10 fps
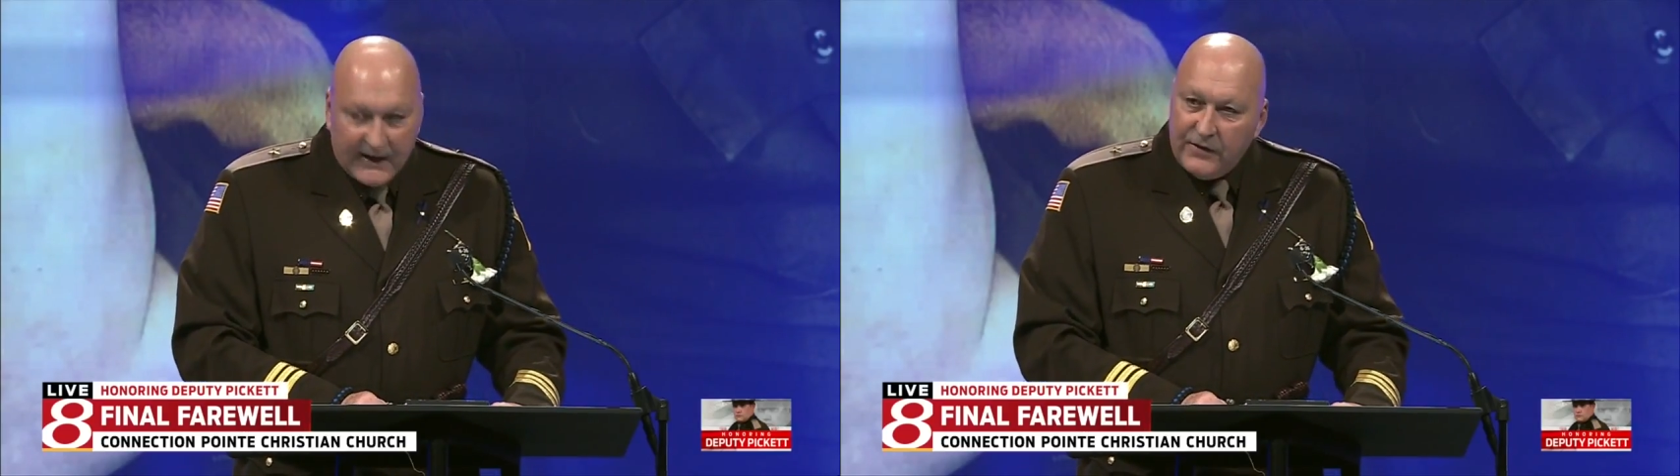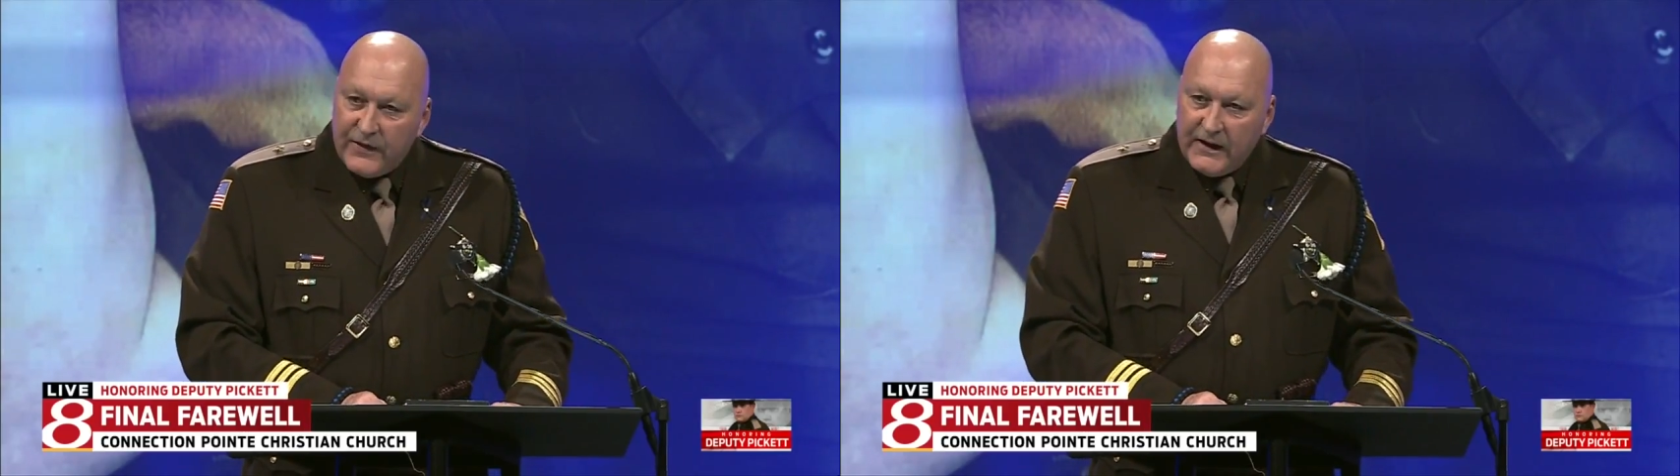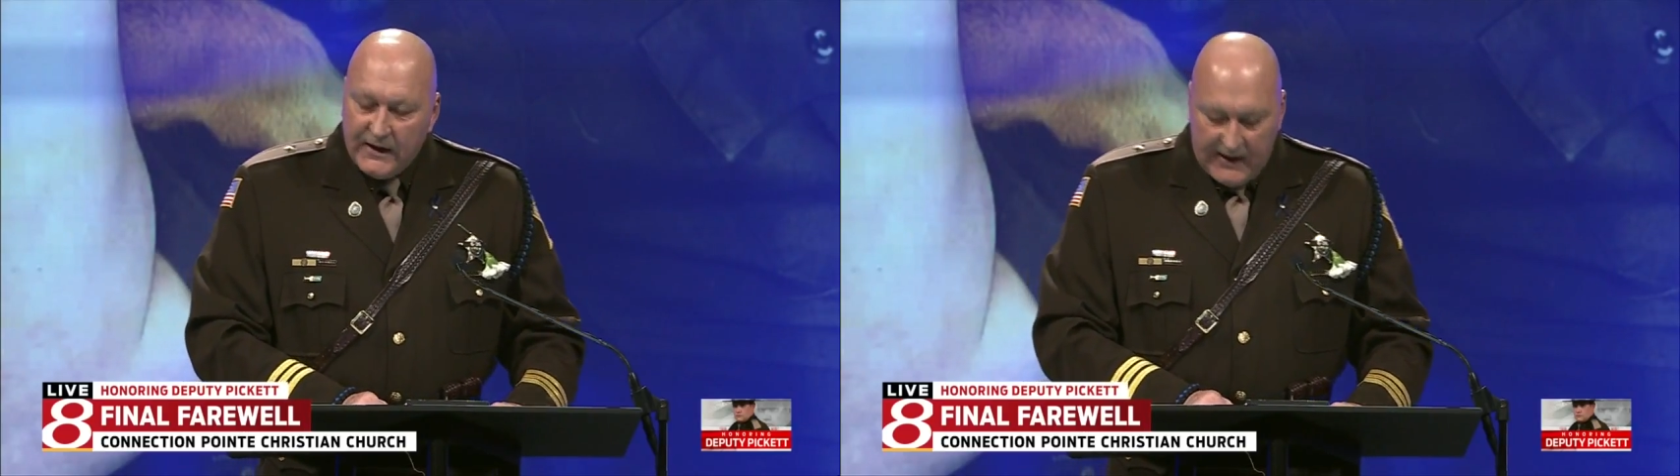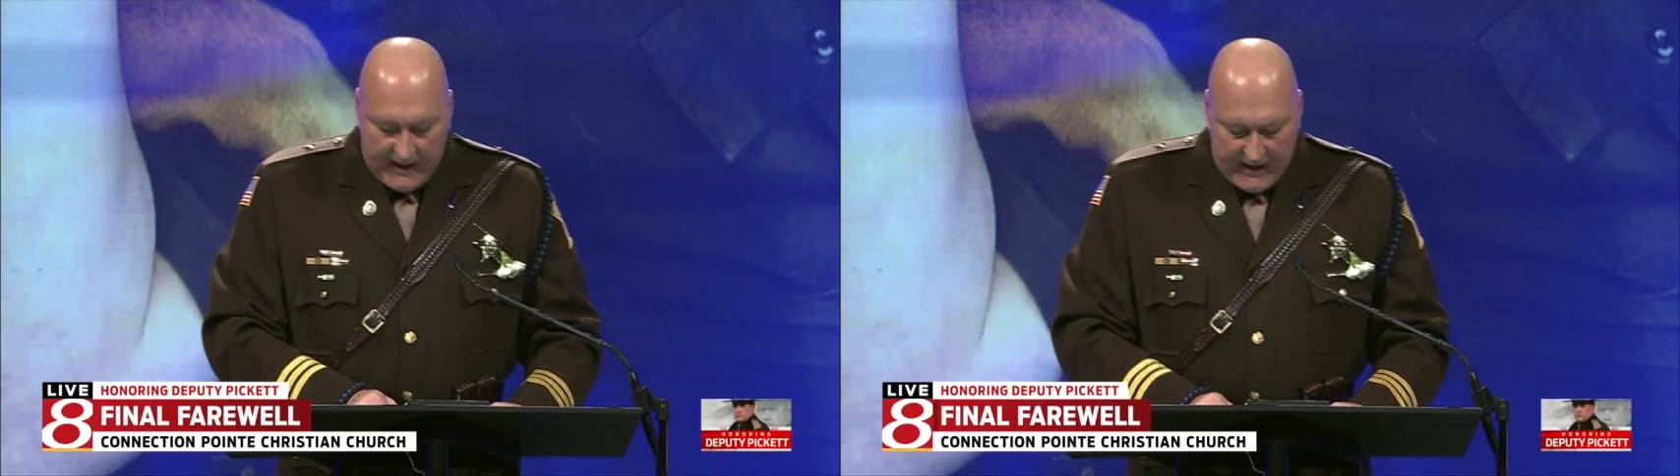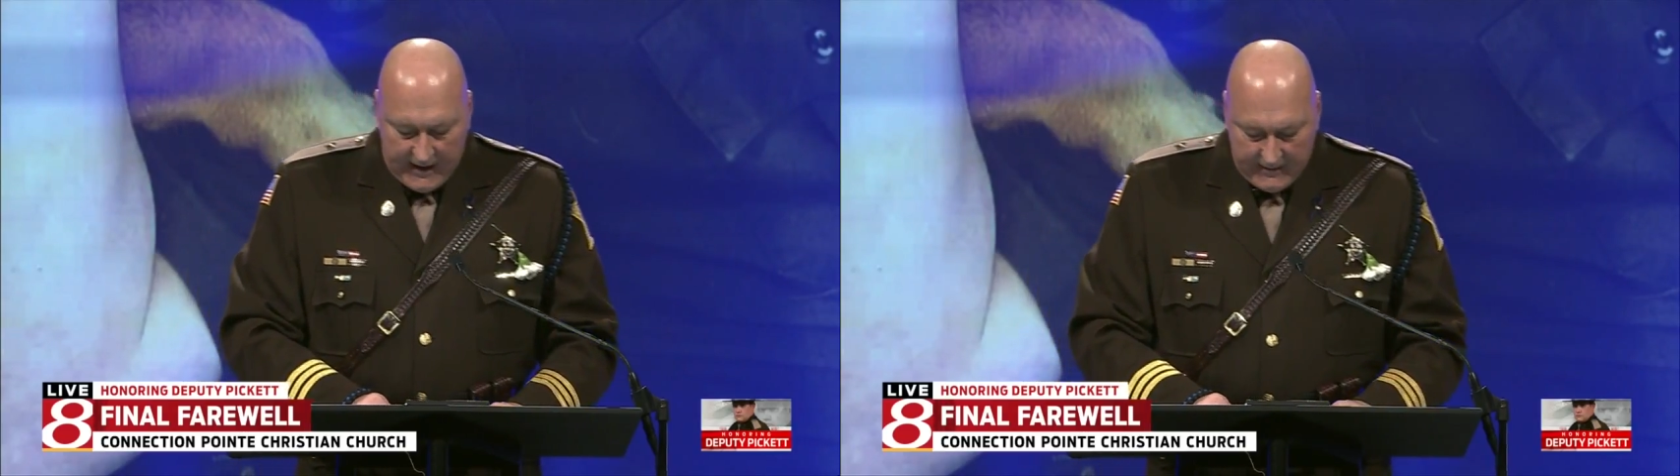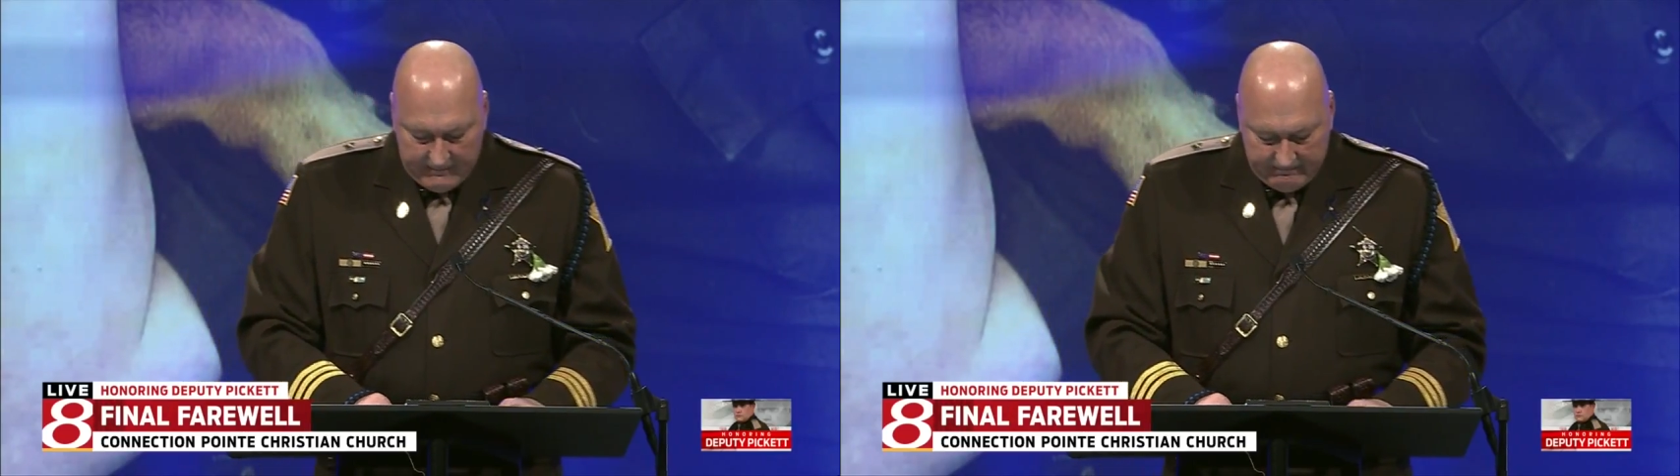Anything you need?"